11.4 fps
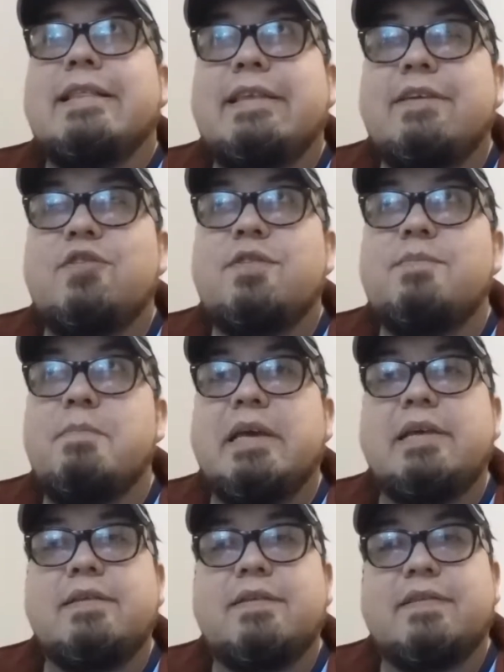This
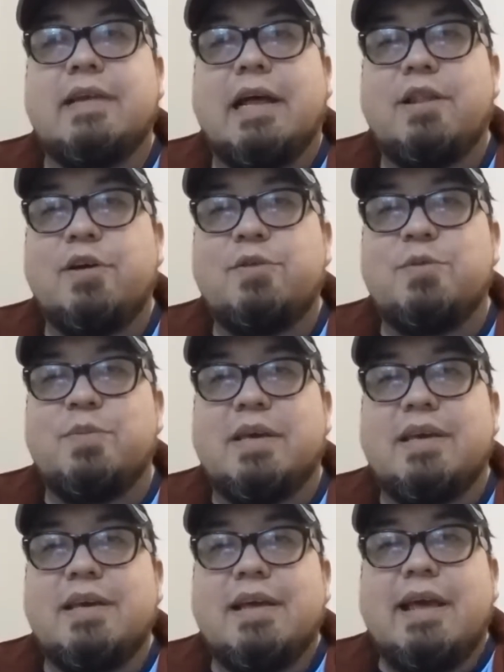means a lot to
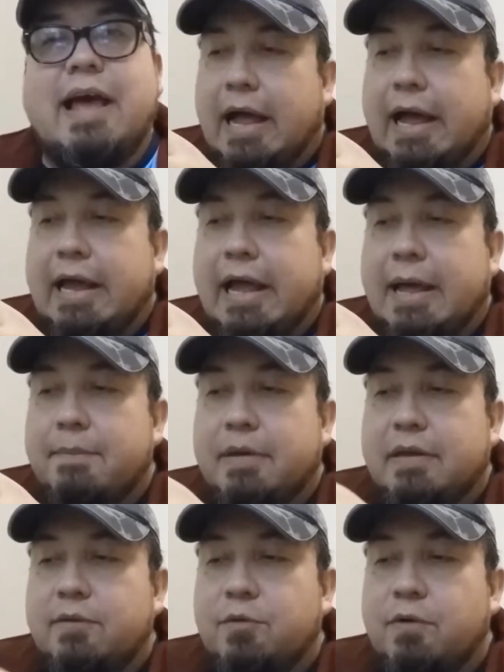me. I have
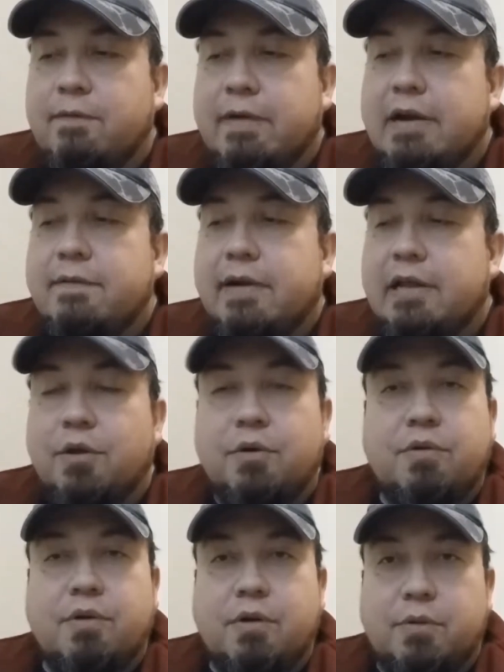been through a very, very
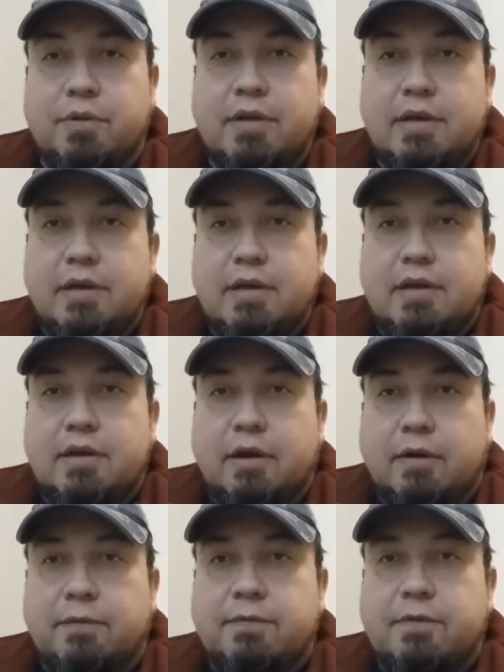long road
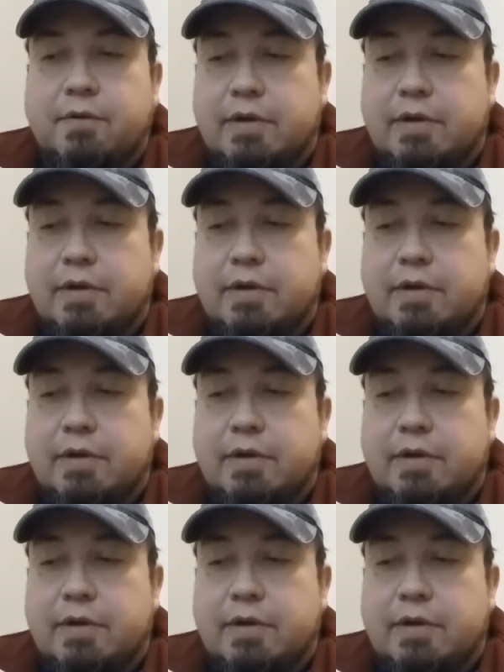of